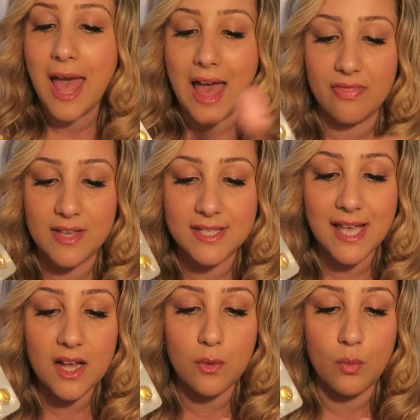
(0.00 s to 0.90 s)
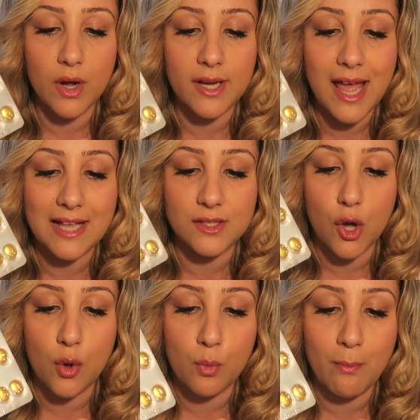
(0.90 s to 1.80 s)
and the second one has
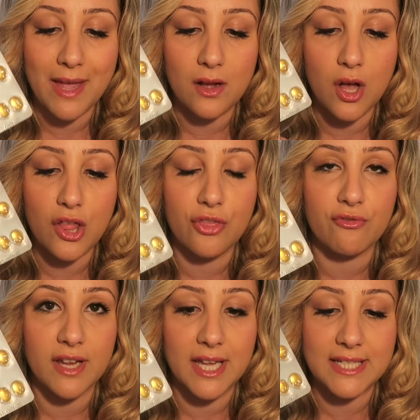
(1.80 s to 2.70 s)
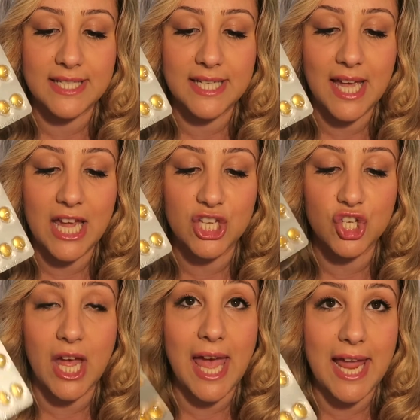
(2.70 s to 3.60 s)
omega-3
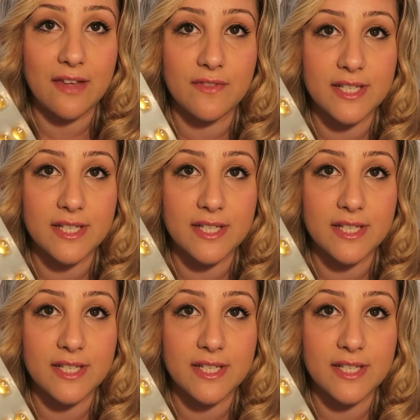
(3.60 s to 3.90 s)
DHA